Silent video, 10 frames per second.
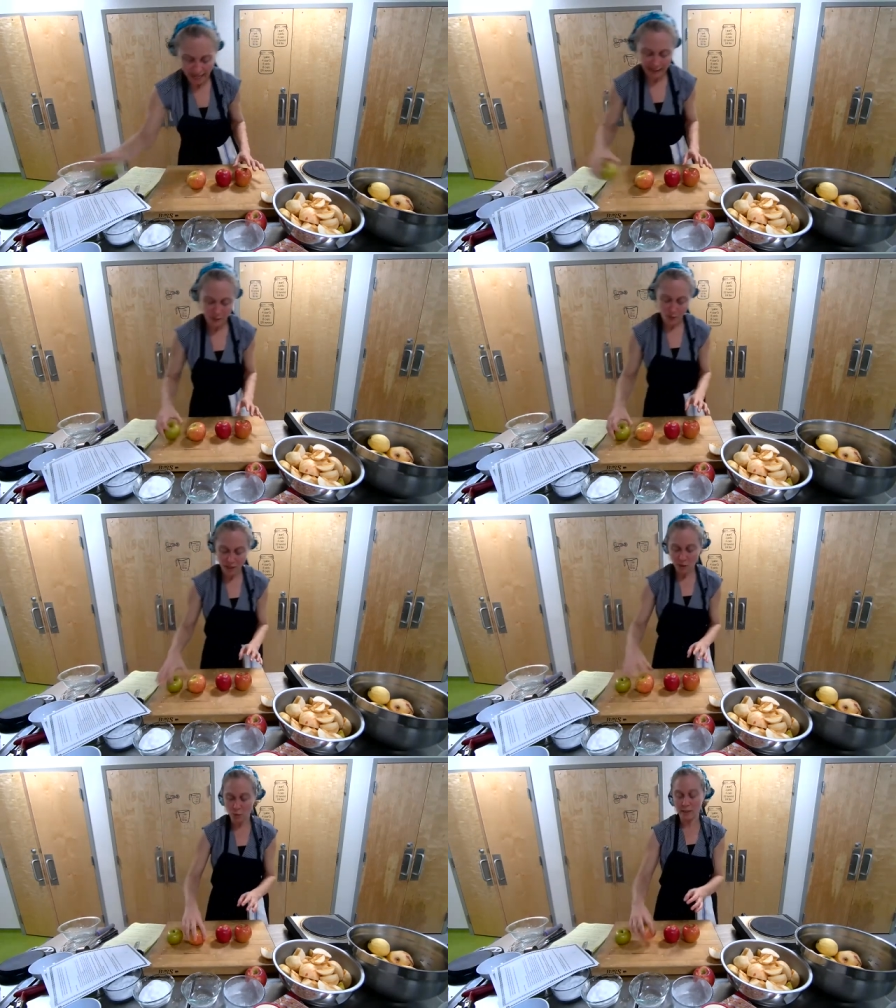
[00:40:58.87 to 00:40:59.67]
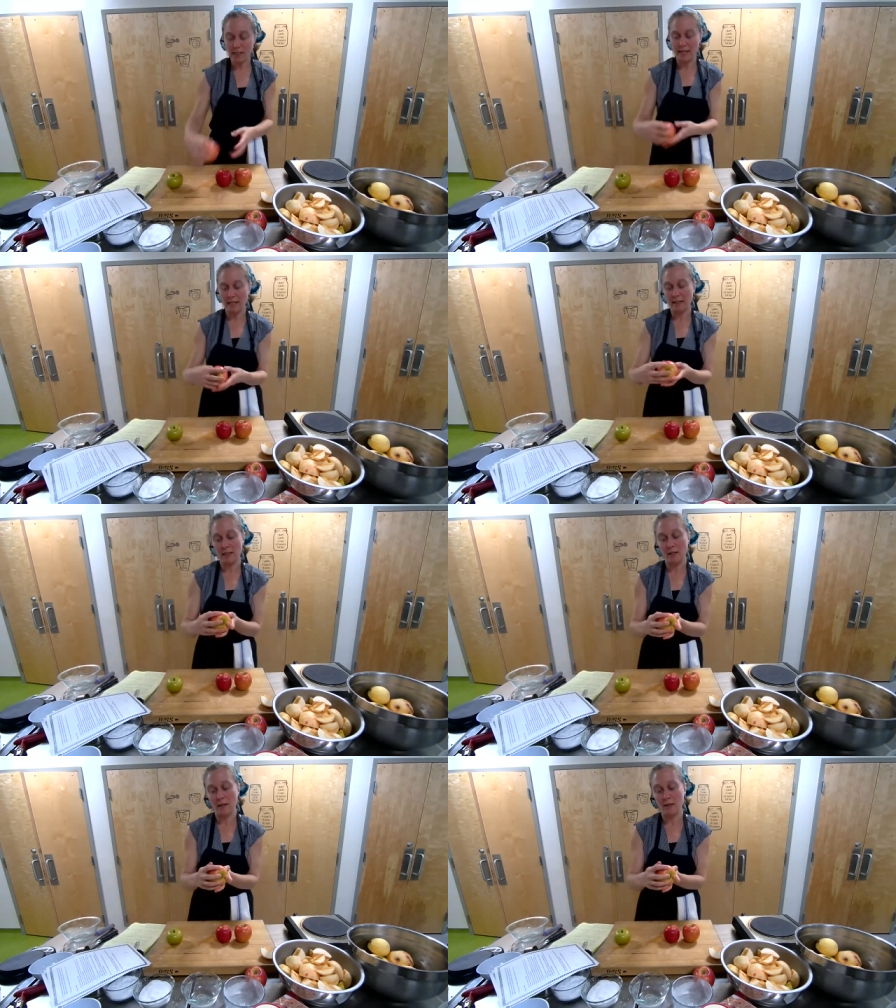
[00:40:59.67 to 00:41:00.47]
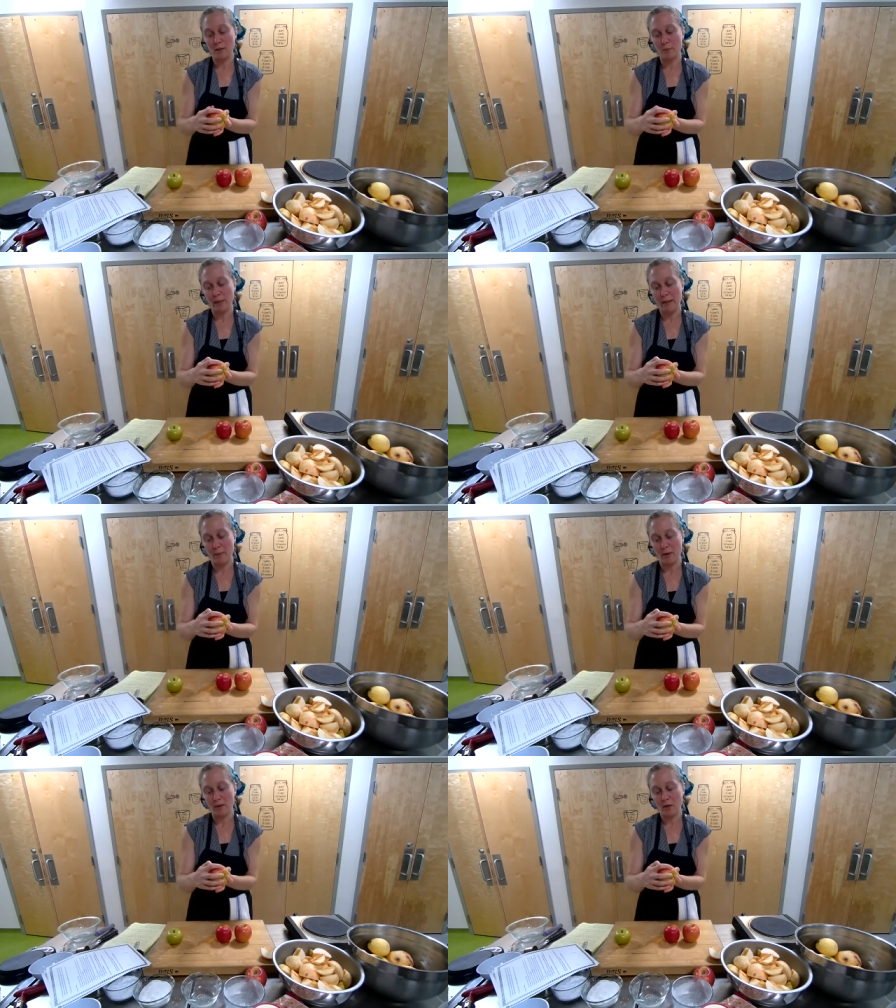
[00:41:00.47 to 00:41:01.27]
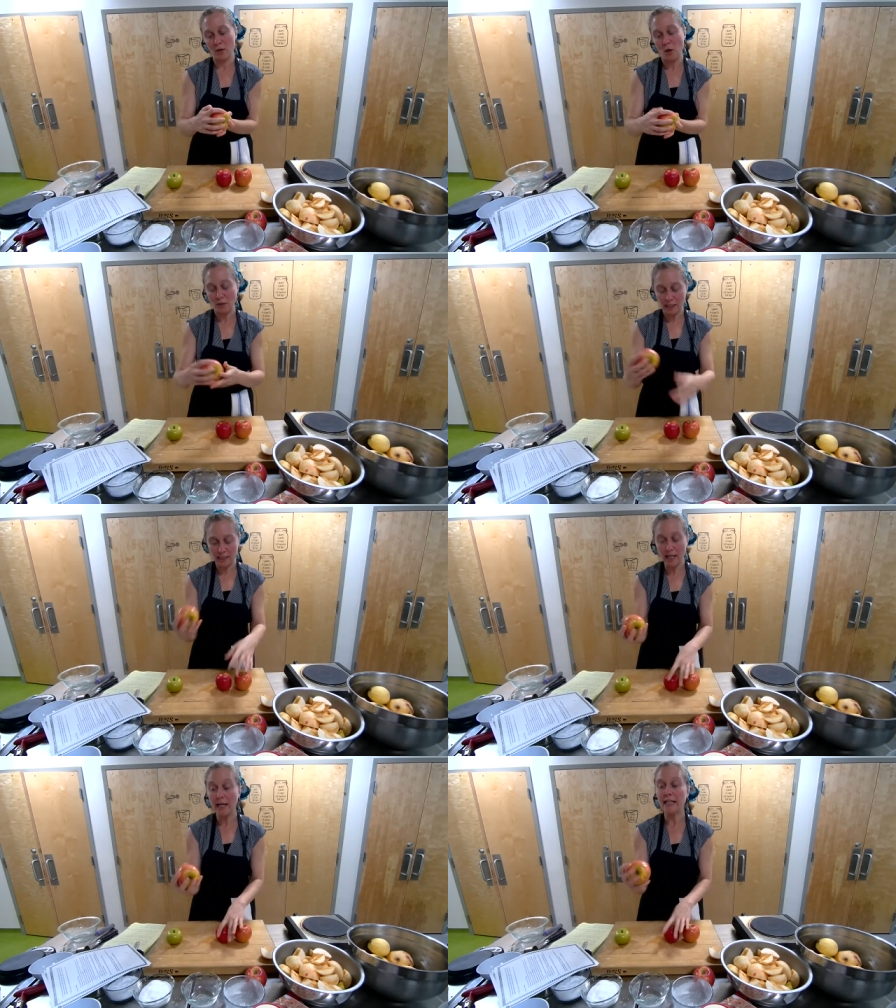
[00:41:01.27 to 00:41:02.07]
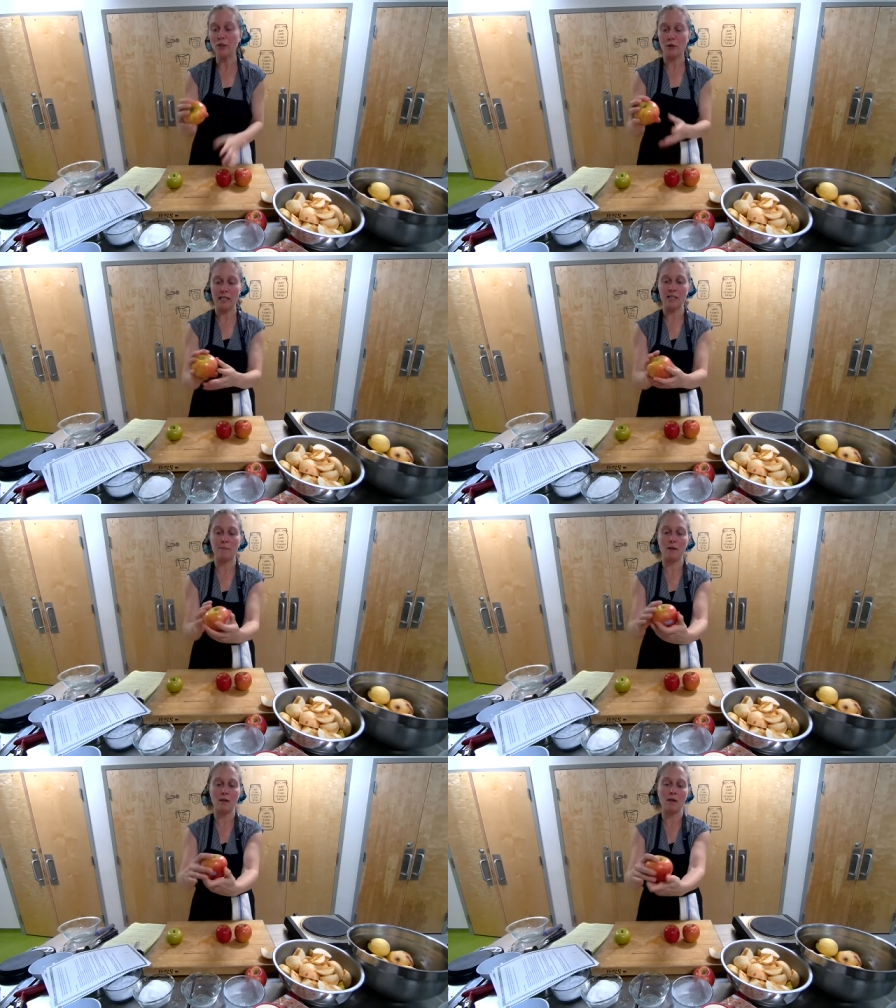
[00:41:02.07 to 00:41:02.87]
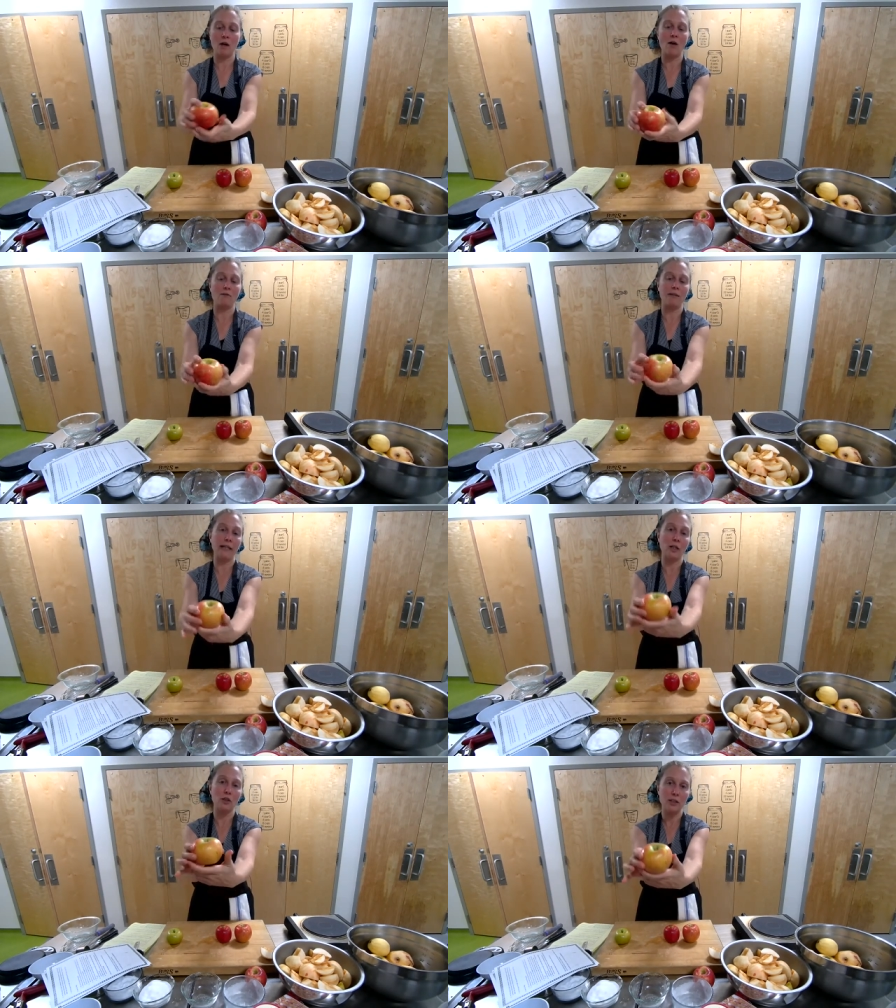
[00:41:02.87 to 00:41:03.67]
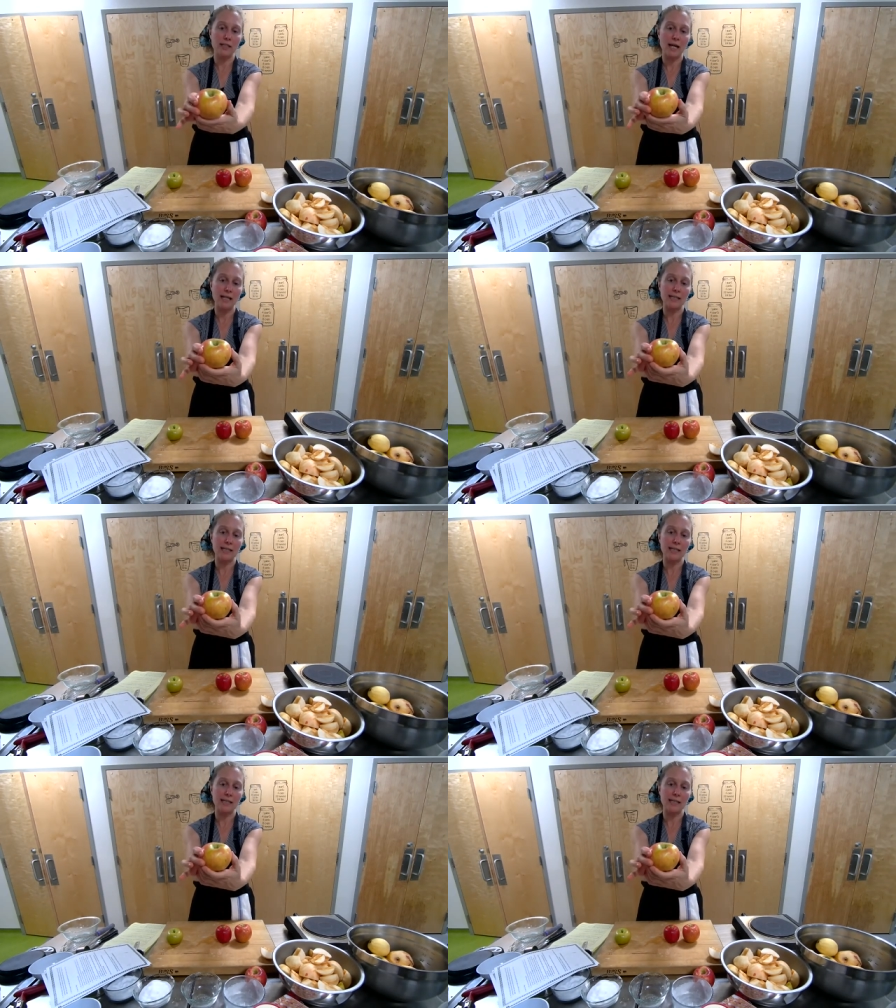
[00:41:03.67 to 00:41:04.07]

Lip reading: so this was, I think, the Braeburn, or no, this is the Honey Crisp, or often like a good size